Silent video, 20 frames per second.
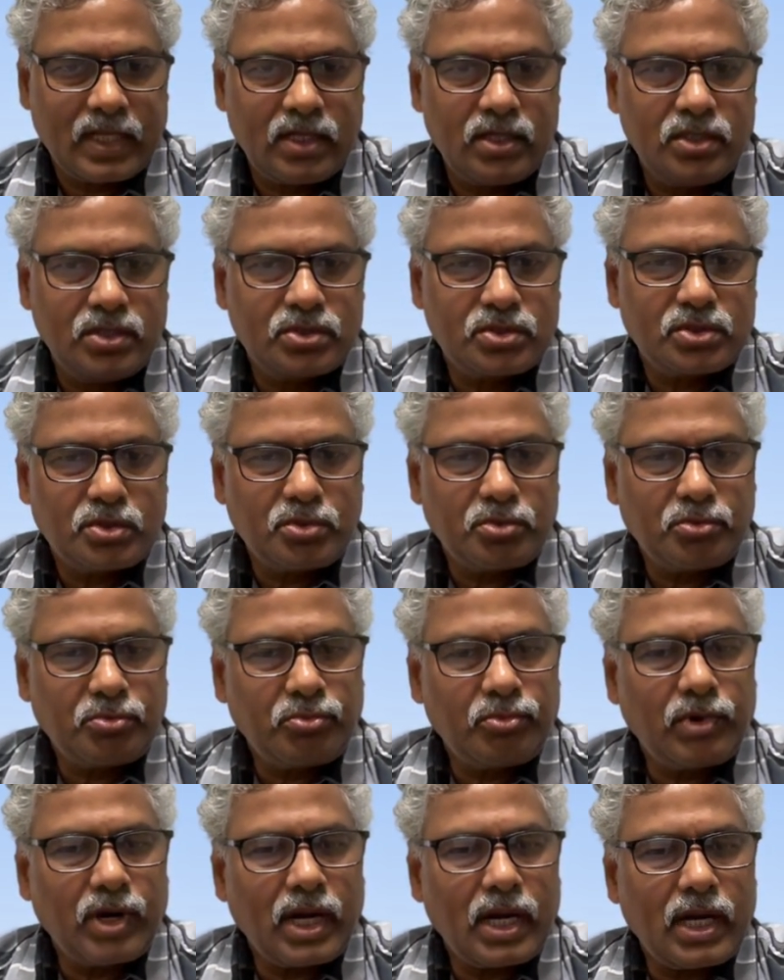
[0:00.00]
So
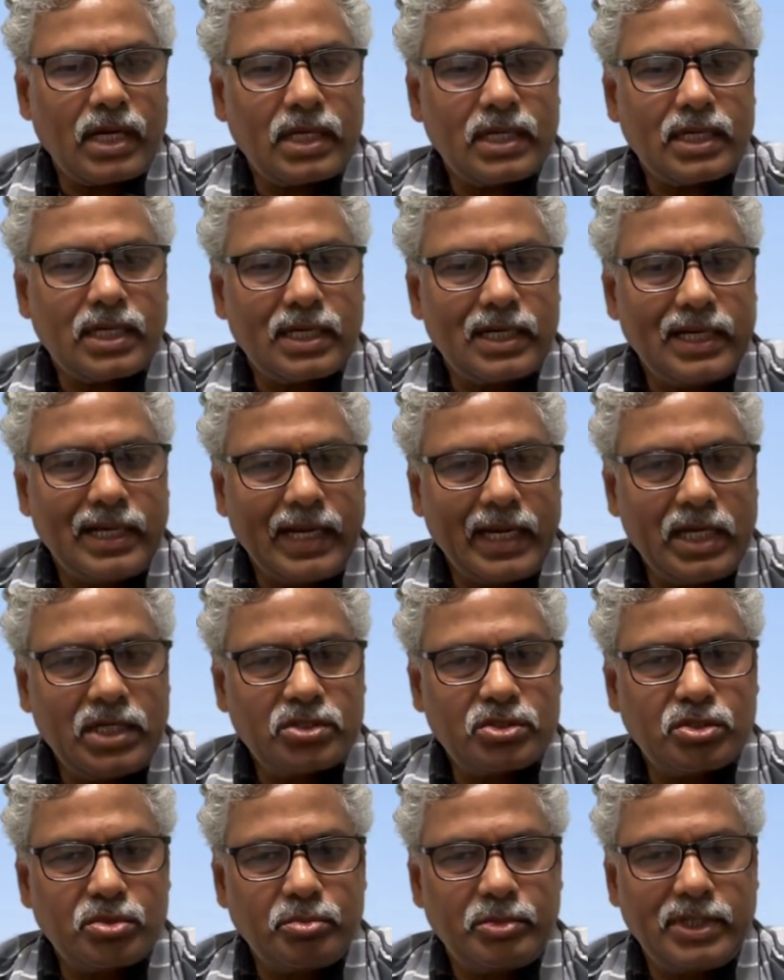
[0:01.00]
what needs
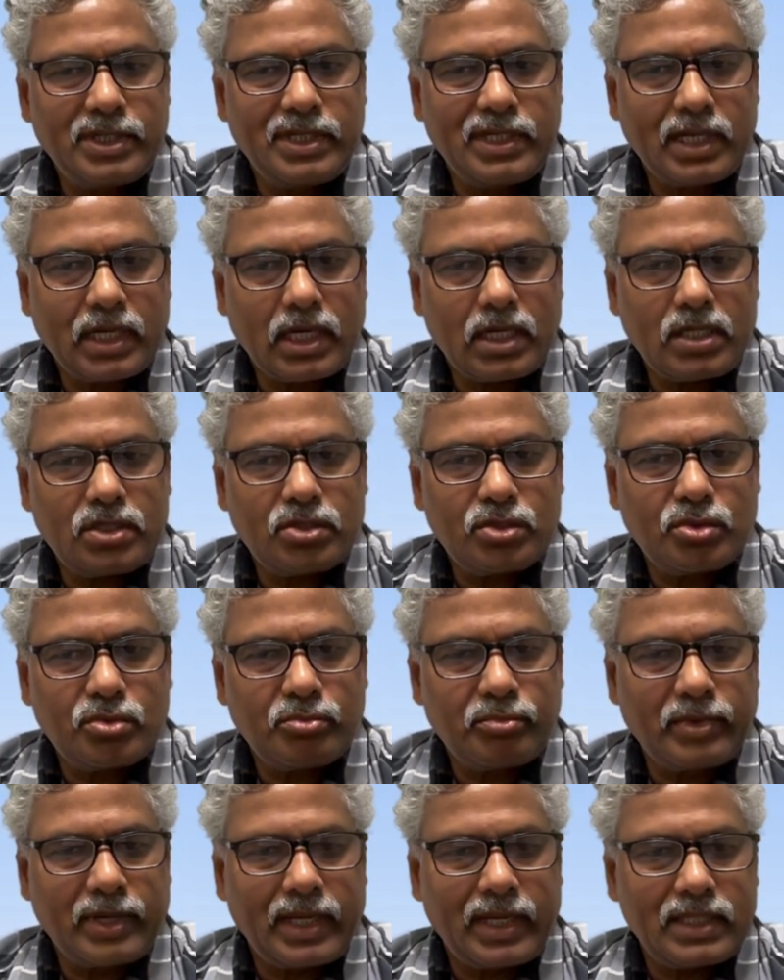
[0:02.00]
to be done to
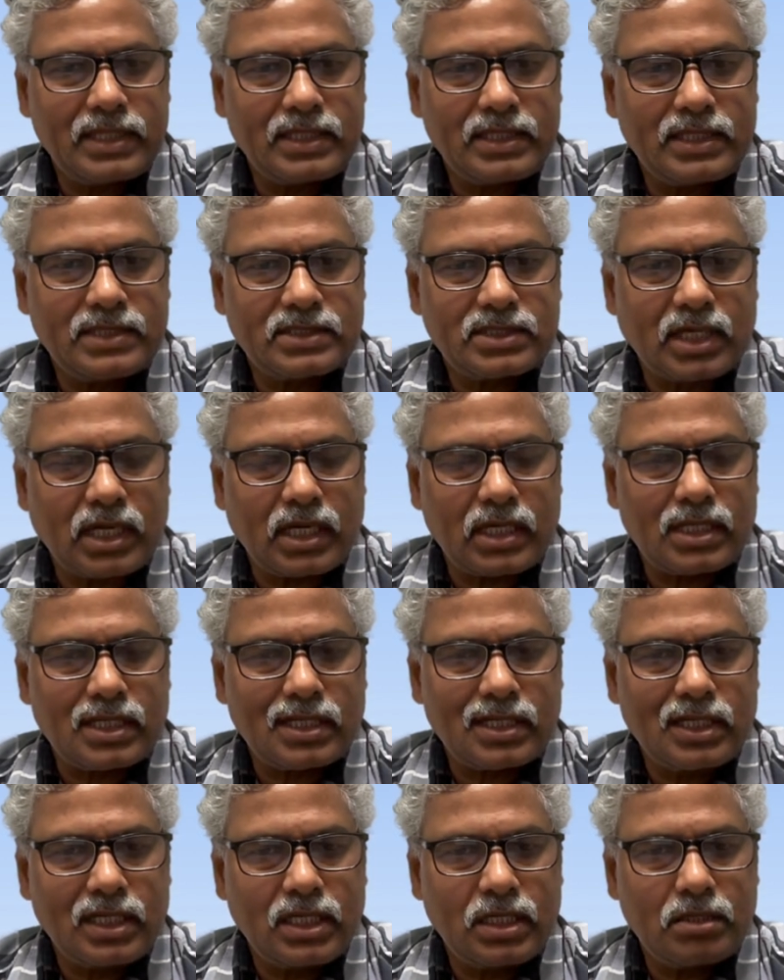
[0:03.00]
make these
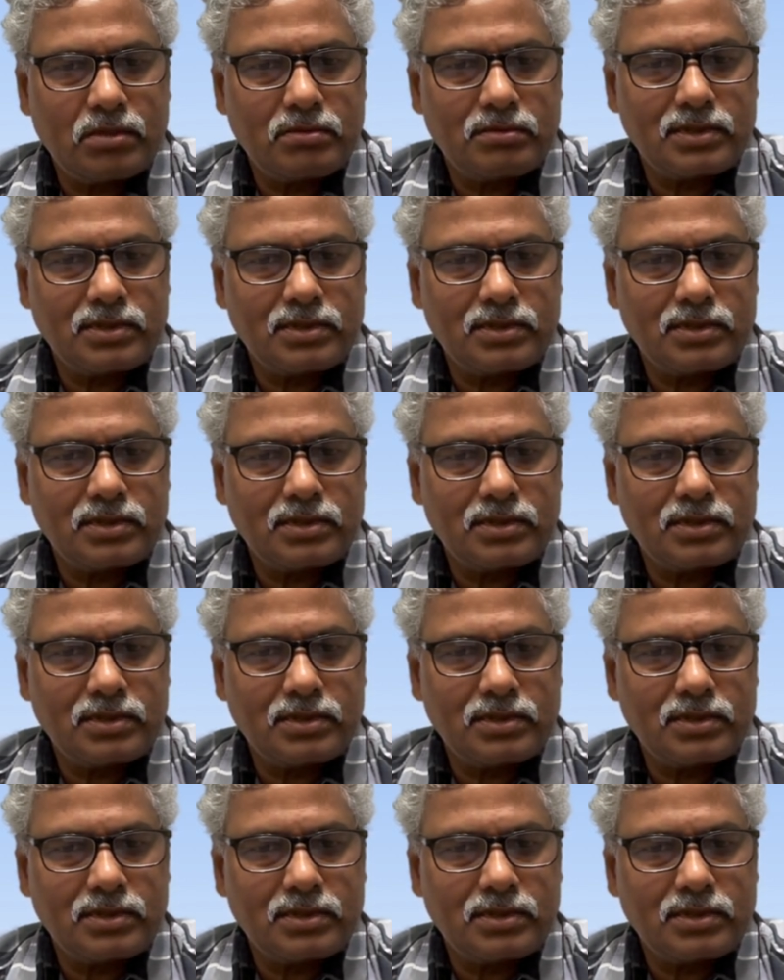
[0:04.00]
alternative